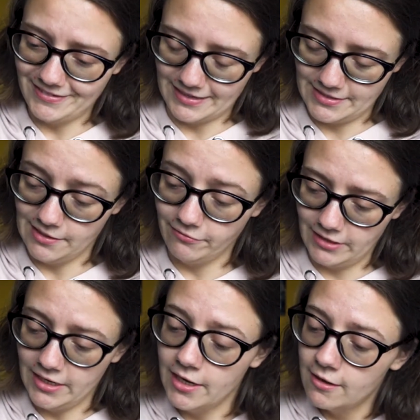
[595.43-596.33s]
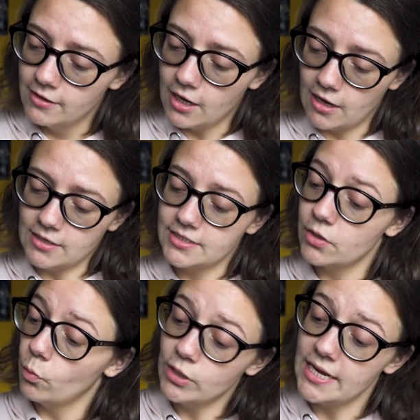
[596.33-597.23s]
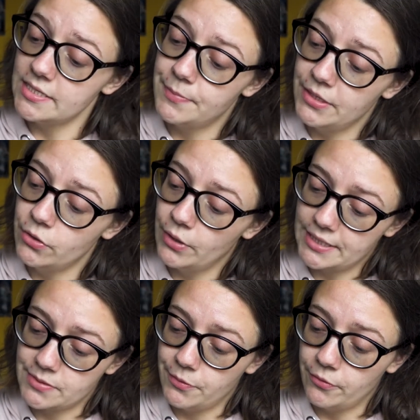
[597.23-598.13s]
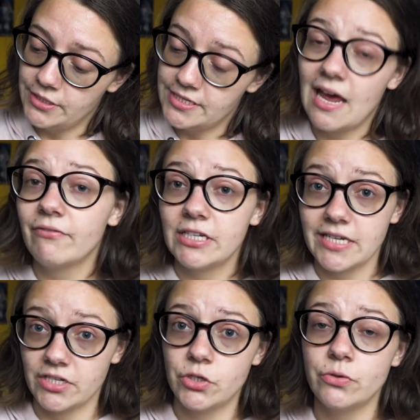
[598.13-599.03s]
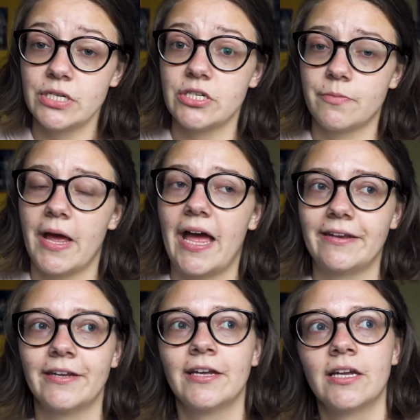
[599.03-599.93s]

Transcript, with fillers: that's lovely, Ask what has been your experience having tattoos in Japan?